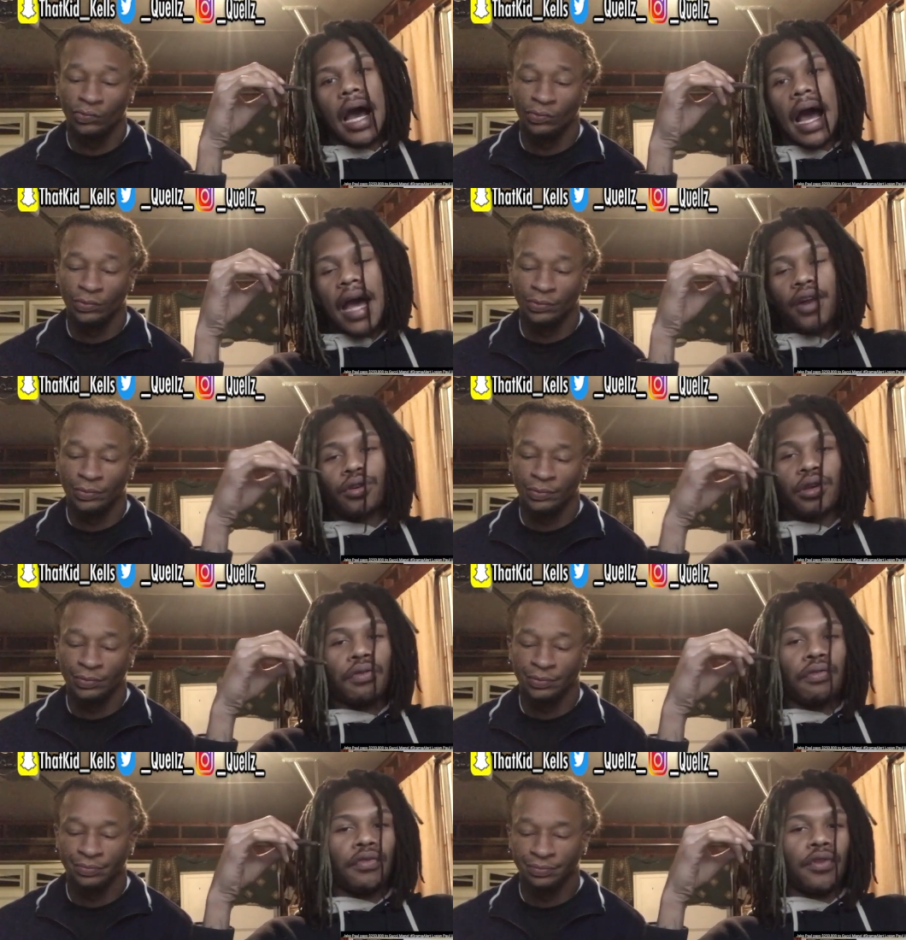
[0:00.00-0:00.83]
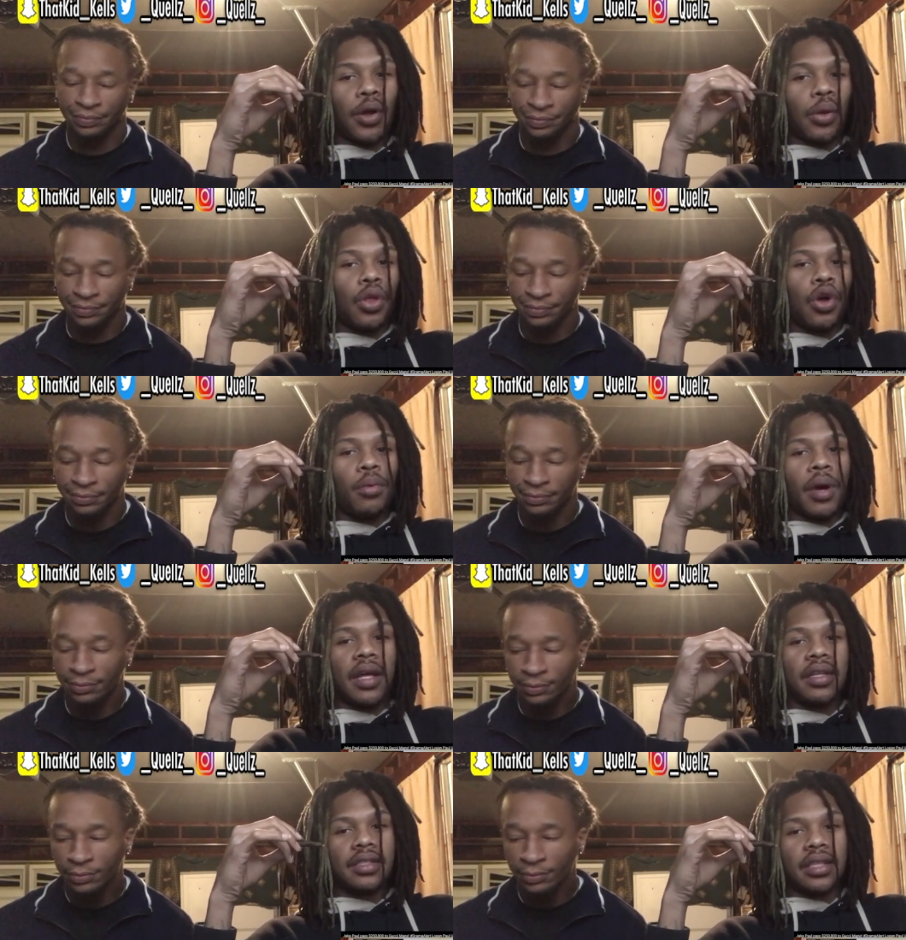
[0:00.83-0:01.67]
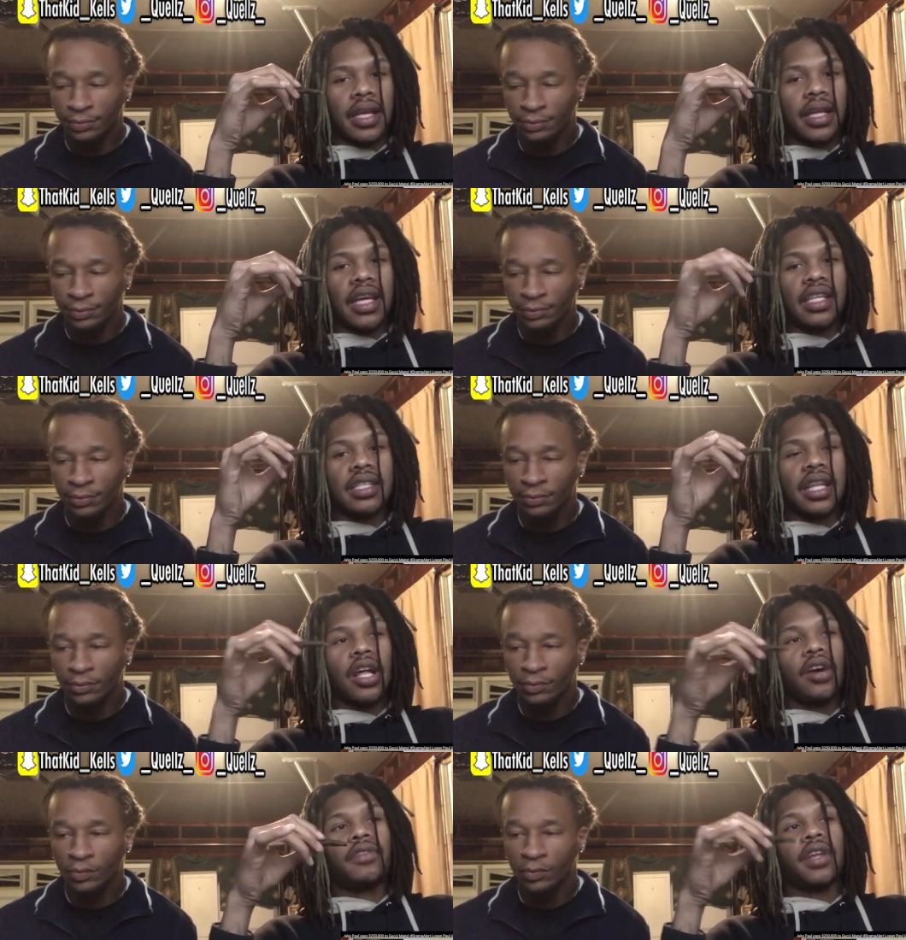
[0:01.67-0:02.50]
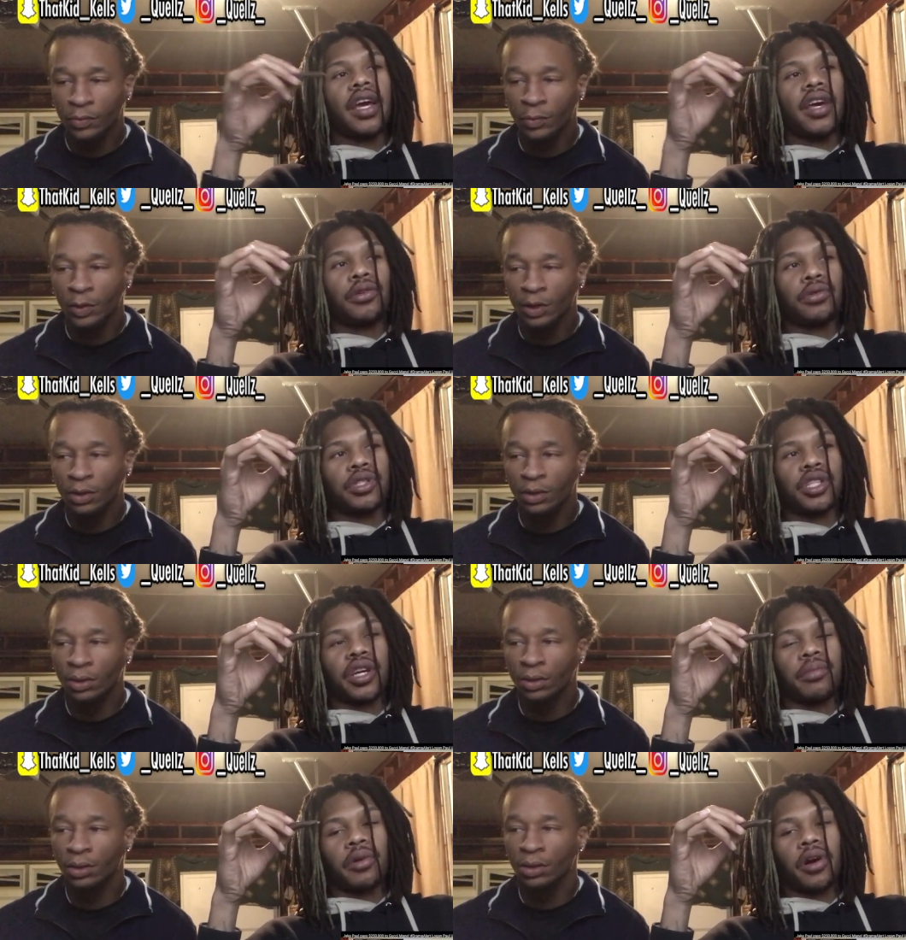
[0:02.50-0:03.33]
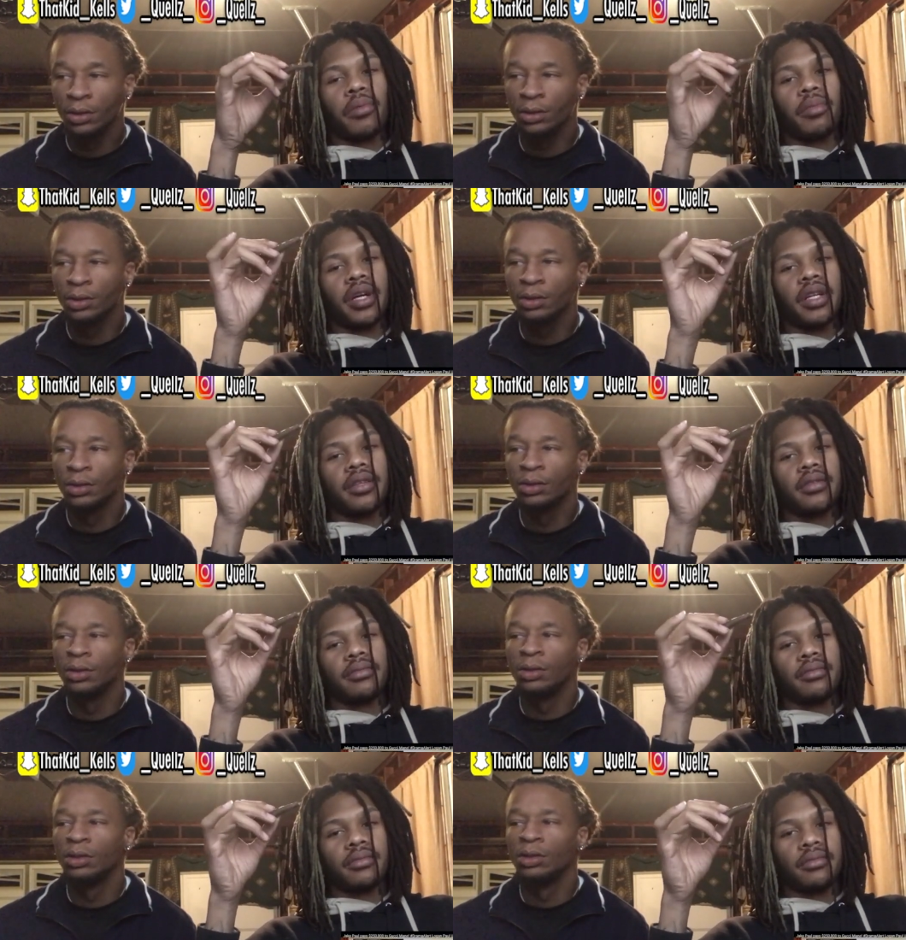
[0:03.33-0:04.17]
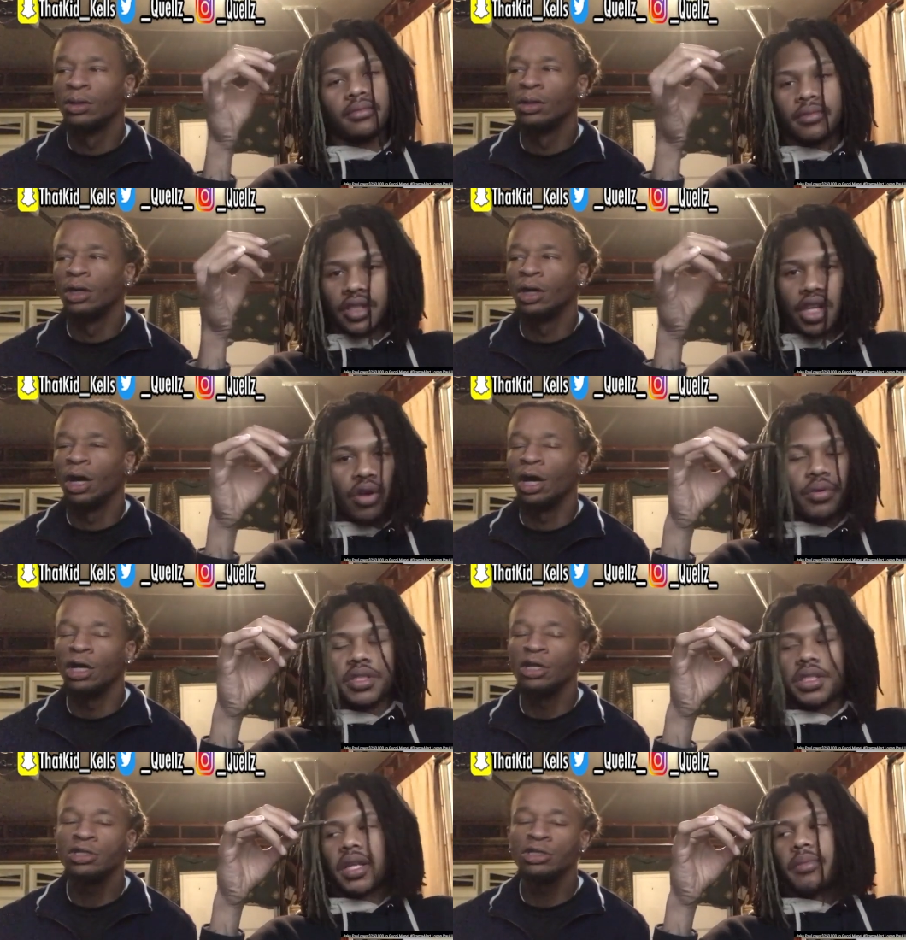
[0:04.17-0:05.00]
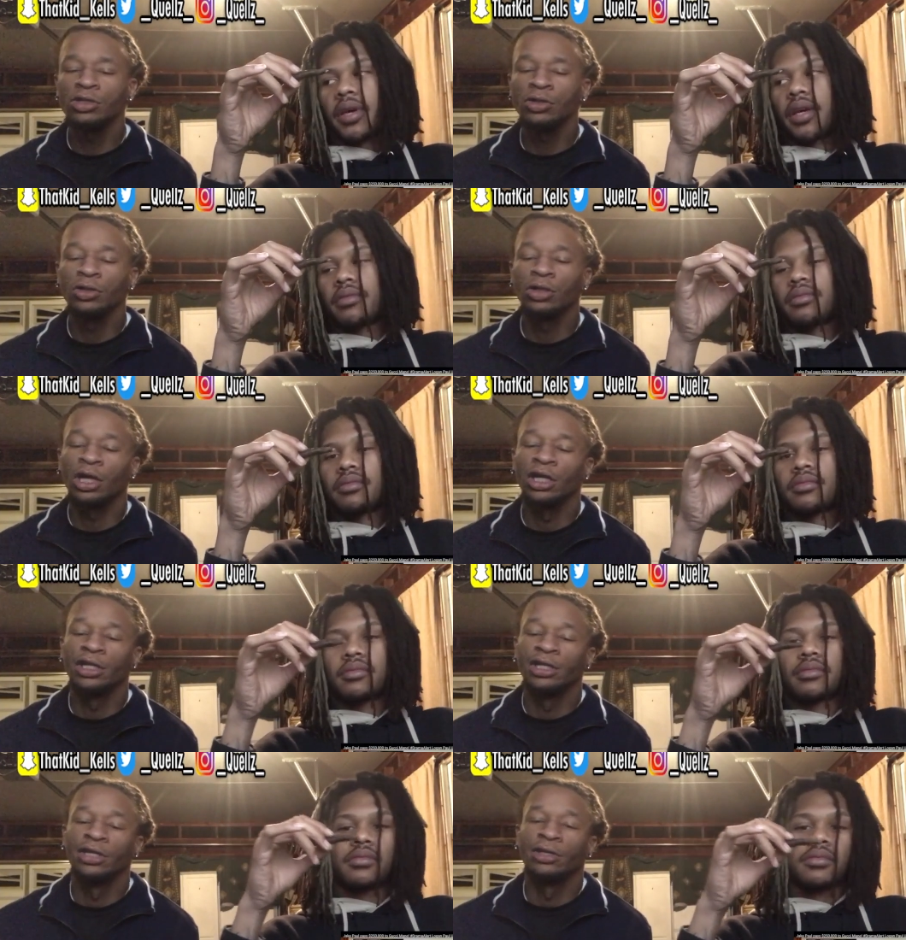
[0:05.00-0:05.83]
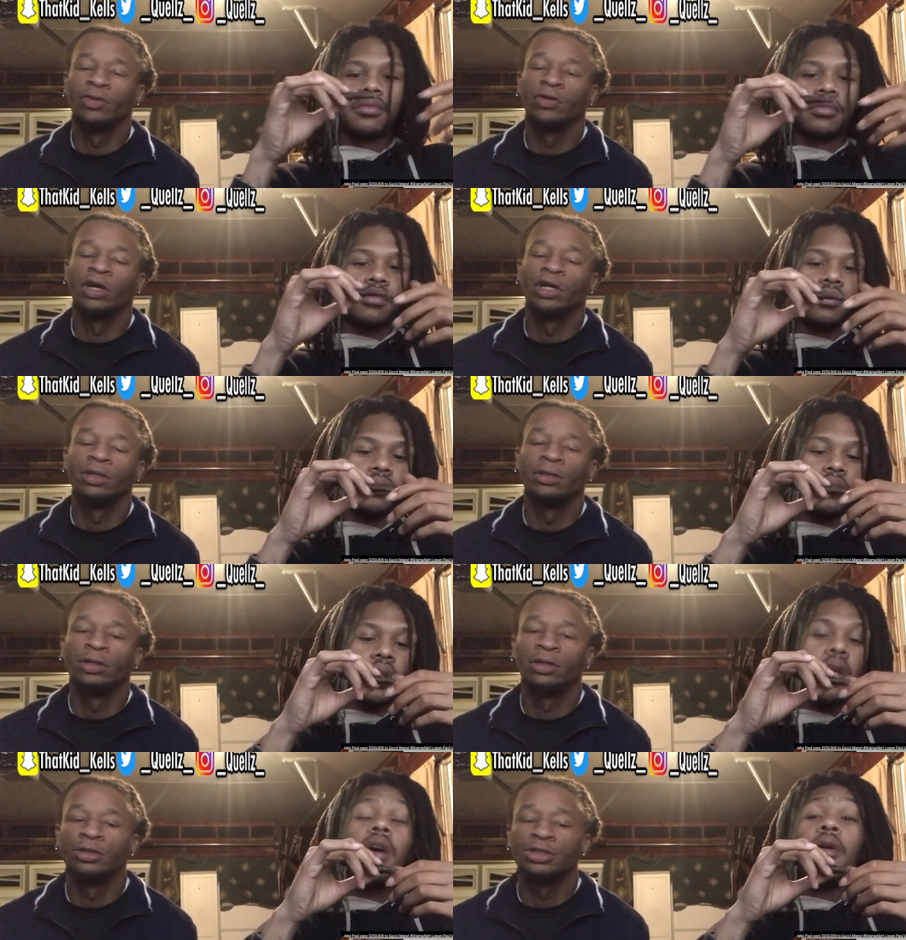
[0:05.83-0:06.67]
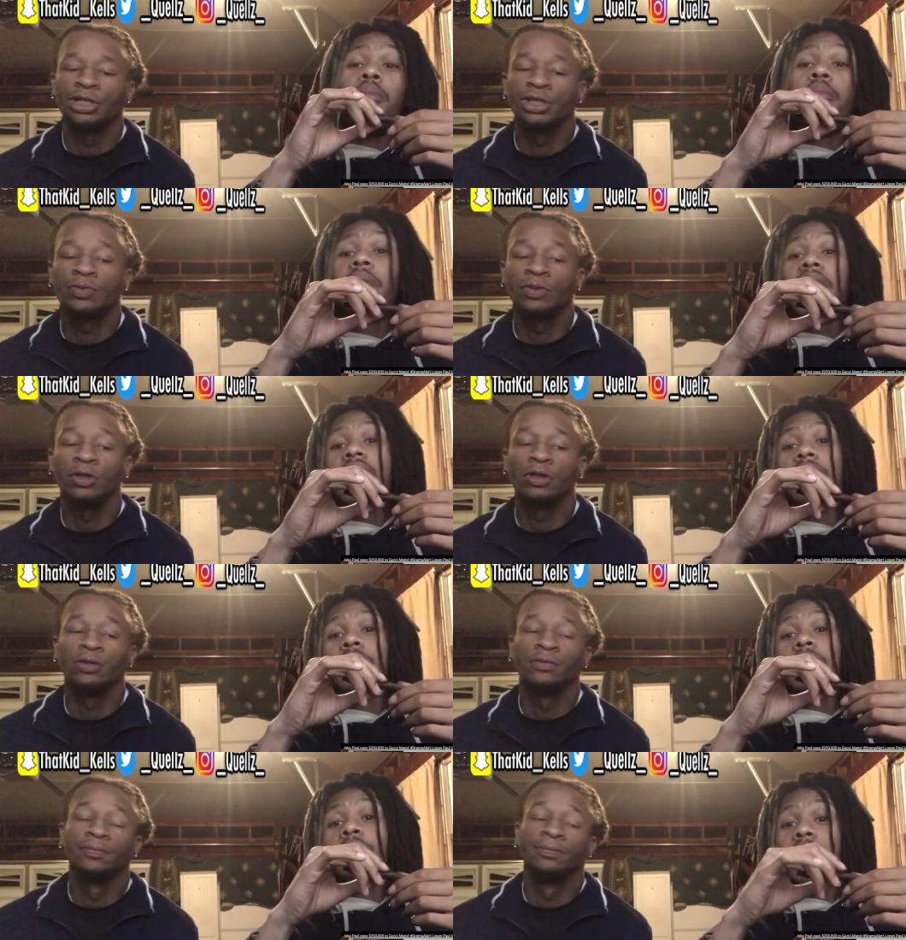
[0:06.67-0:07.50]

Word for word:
Speaker 1: I don't give a fuck what nobody saying. Niggas love to hate on Jake Paul, but the song was. It's a whole lot of dick riding on Jake but, Paul.